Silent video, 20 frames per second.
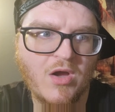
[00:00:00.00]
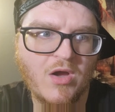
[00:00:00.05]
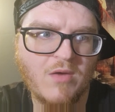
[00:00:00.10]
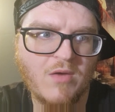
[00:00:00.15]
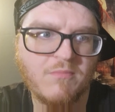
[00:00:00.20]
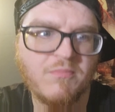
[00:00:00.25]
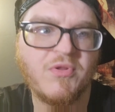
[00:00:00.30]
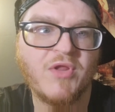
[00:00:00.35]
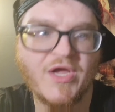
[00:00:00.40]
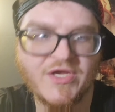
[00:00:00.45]

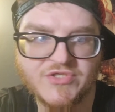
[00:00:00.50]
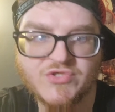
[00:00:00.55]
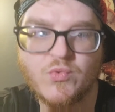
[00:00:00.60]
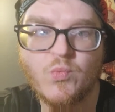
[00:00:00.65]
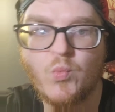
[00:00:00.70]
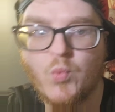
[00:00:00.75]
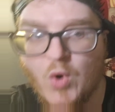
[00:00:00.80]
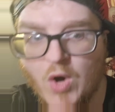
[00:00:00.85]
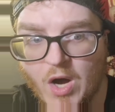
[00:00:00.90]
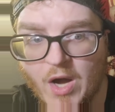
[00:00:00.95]

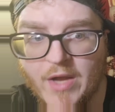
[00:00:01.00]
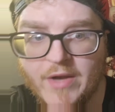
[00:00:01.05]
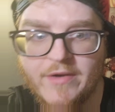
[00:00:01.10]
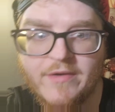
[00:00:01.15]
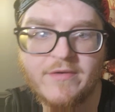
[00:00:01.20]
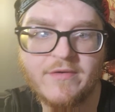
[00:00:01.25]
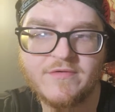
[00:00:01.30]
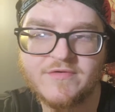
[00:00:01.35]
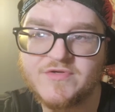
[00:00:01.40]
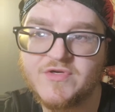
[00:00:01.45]

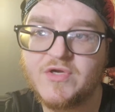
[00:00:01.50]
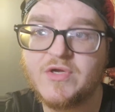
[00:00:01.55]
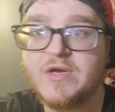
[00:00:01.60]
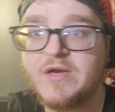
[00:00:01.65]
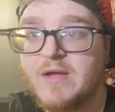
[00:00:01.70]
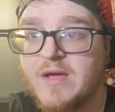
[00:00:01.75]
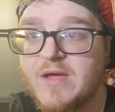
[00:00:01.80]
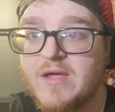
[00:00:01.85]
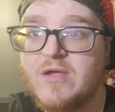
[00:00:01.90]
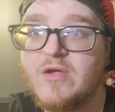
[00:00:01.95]
+1. So you're
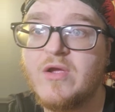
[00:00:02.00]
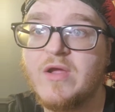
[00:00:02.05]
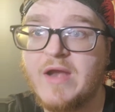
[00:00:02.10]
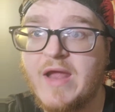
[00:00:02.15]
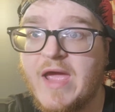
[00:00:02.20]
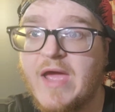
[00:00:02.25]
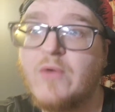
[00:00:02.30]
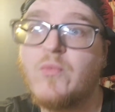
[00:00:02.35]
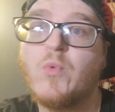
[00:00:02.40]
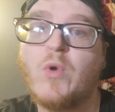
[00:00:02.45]
gonna
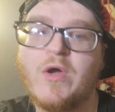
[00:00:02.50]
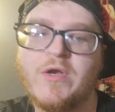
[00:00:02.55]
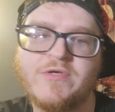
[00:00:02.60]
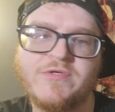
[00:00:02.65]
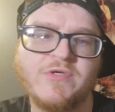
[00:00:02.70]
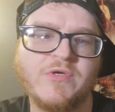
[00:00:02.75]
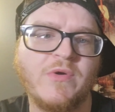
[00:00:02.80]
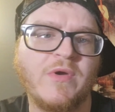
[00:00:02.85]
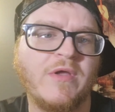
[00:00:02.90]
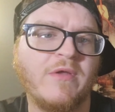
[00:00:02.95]
add 1
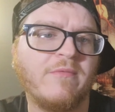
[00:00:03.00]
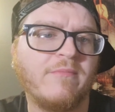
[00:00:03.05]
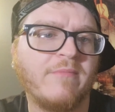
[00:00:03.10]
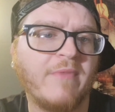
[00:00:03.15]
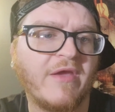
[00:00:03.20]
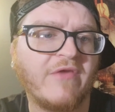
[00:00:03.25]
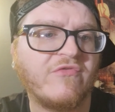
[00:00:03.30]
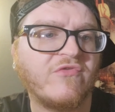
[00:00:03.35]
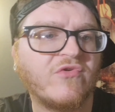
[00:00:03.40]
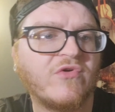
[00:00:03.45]
to it,
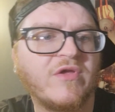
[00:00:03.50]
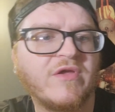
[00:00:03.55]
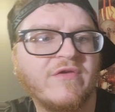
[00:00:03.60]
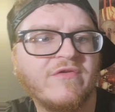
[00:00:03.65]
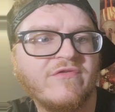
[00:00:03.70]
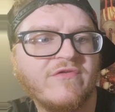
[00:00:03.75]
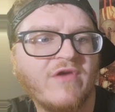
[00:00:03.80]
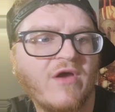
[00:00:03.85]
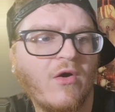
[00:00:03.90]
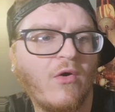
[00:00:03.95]
basically.
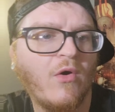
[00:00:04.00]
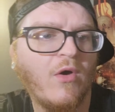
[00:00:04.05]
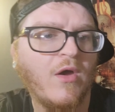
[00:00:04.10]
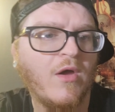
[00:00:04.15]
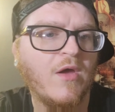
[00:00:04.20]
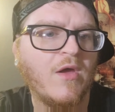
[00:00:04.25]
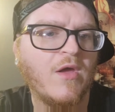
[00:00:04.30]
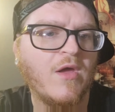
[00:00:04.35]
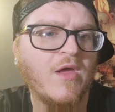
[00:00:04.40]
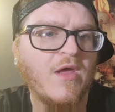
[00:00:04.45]
So
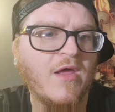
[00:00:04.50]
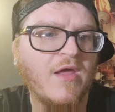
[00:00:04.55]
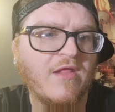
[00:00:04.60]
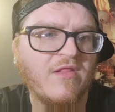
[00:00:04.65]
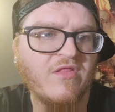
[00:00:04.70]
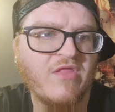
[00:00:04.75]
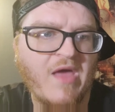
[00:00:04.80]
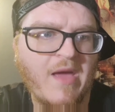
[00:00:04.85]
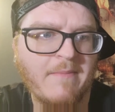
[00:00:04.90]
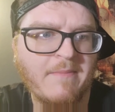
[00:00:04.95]

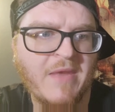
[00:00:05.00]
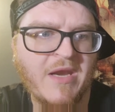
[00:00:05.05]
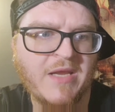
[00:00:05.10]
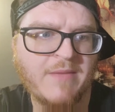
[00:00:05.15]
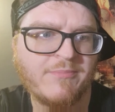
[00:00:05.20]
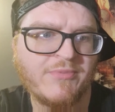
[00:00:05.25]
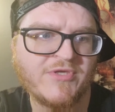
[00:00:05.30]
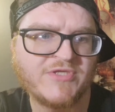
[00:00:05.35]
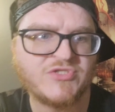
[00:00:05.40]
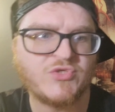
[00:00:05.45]
that
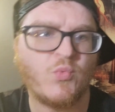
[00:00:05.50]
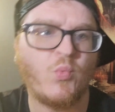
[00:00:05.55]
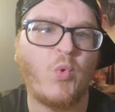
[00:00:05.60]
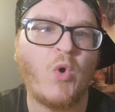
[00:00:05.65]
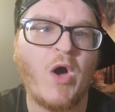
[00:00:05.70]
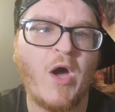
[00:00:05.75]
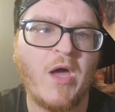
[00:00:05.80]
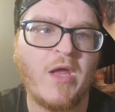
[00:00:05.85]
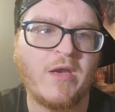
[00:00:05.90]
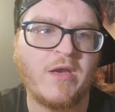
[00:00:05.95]
many
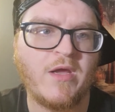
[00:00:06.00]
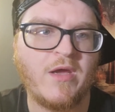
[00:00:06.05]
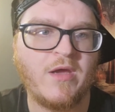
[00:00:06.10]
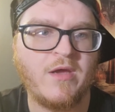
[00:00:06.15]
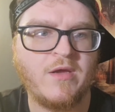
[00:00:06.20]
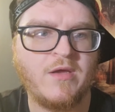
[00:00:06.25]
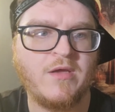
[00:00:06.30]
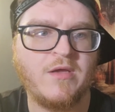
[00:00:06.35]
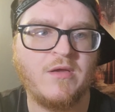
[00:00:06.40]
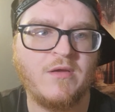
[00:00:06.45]

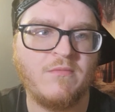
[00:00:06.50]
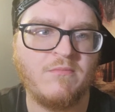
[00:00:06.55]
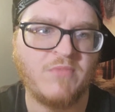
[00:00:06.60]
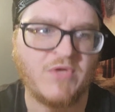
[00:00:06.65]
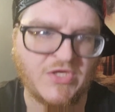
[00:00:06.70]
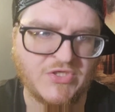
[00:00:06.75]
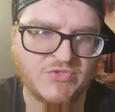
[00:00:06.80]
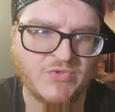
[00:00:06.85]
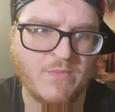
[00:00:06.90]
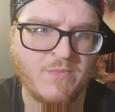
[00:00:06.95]

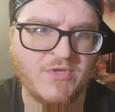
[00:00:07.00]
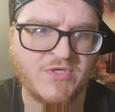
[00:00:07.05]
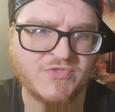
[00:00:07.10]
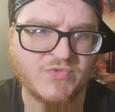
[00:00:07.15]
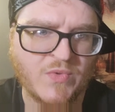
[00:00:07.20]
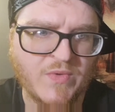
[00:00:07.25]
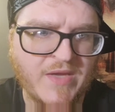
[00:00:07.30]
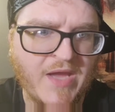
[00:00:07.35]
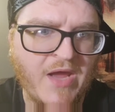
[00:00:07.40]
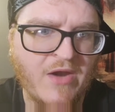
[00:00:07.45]

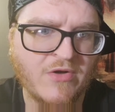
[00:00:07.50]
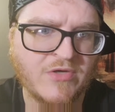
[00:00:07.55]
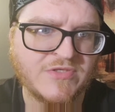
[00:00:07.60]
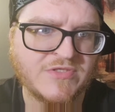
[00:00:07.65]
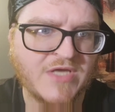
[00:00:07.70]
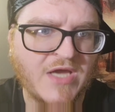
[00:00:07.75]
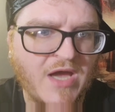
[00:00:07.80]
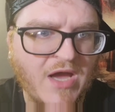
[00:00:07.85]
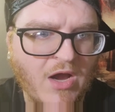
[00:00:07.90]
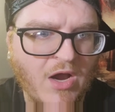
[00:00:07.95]
+1/+1 counters
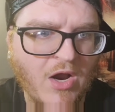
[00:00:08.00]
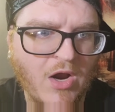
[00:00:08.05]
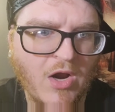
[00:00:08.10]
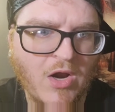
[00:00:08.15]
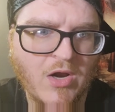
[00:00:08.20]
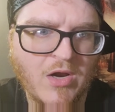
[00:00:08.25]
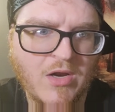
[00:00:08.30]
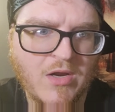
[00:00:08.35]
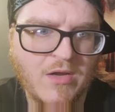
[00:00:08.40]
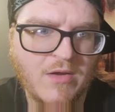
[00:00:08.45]

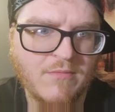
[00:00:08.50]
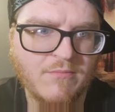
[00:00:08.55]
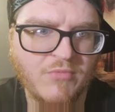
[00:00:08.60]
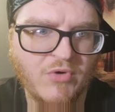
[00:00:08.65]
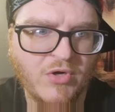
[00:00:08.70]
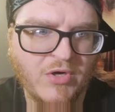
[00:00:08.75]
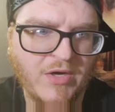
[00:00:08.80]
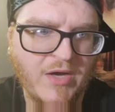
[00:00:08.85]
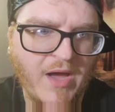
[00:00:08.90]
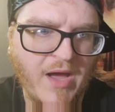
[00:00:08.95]
are
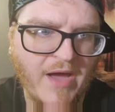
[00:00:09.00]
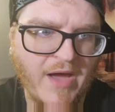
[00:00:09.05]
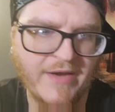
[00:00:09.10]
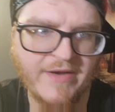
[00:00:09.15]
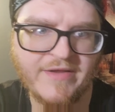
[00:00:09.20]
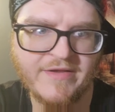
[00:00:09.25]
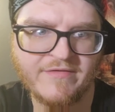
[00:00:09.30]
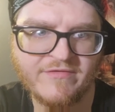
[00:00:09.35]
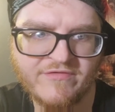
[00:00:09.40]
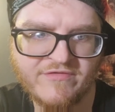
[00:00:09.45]
put on
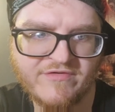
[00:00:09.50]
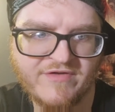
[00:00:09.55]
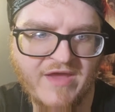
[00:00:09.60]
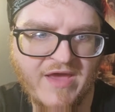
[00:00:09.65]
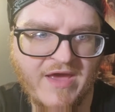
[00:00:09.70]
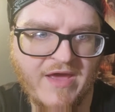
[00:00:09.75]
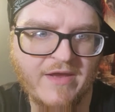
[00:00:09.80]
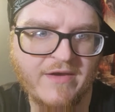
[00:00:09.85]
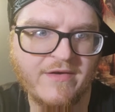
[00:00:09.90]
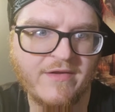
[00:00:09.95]
it
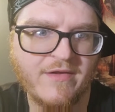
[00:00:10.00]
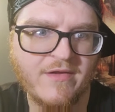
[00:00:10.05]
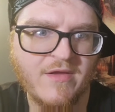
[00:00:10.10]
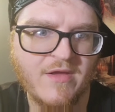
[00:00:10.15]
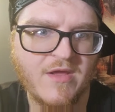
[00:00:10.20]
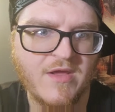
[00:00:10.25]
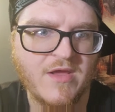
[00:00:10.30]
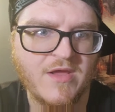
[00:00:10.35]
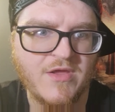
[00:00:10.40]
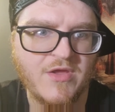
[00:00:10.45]
instead.
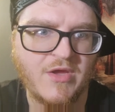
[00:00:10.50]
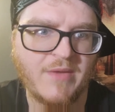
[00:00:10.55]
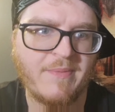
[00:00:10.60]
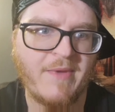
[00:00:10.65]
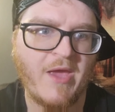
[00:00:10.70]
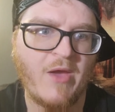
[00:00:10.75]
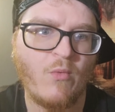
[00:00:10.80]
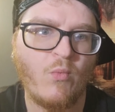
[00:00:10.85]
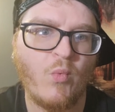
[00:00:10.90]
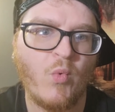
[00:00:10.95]
You can
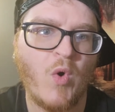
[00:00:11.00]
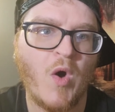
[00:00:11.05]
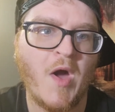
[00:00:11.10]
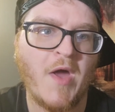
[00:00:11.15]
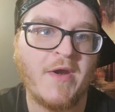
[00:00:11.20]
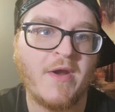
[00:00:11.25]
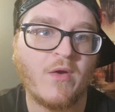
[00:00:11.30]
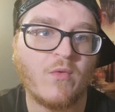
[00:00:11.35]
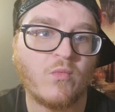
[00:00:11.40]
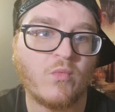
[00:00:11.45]
pay
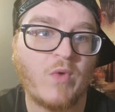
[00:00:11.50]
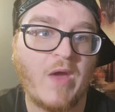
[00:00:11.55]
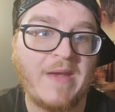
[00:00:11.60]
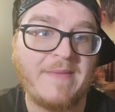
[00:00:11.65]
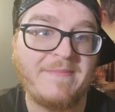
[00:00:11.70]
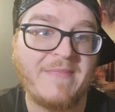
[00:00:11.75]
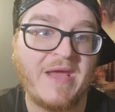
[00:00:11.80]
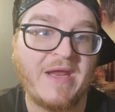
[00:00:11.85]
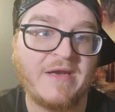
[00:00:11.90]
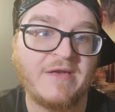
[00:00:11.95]
1
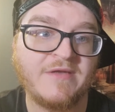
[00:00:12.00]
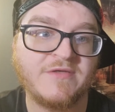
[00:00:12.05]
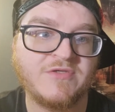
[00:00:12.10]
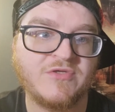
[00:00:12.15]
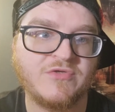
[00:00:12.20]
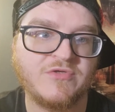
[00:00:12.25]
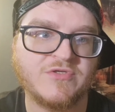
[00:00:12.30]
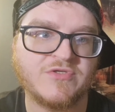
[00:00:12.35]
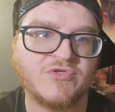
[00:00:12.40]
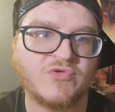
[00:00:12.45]
red mana
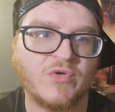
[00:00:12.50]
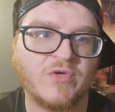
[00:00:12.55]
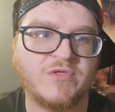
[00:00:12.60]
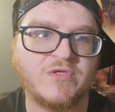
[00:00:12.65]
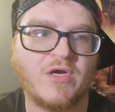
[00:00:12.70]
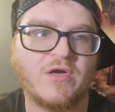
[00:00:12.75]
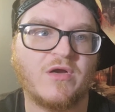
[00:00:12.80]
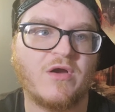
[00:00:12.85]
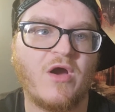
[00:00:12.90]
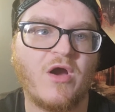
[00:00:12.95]
to destroy
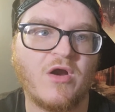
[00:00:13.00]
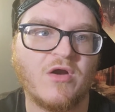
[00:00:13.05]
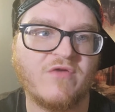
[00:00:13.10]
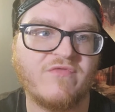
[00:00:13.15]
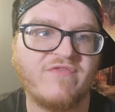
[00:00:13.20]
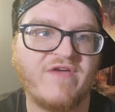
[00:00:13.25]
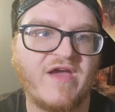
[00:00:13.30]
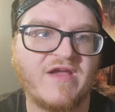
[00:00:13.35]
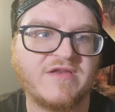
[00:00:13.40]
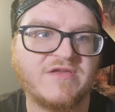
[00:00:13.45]
target
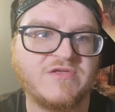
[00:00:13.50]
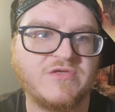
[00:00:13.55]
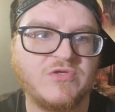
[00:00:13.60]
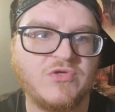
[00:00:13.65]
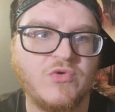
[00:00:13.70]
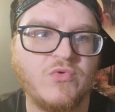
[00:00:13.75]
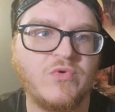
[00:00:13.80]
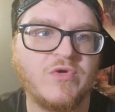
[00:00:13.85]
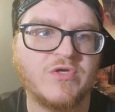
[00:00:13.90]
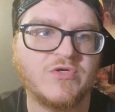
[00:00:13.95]
artifact
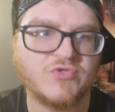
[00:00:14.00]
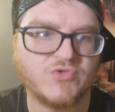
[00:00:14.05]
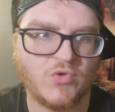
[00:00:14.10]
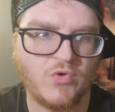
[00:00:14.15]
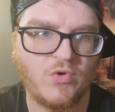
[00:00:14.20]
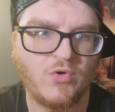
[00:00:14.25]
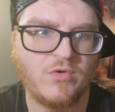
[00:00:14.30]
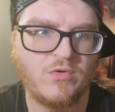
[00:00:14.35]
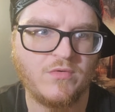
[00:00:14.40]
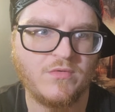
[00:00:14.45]
you
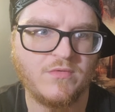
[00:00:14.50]
control.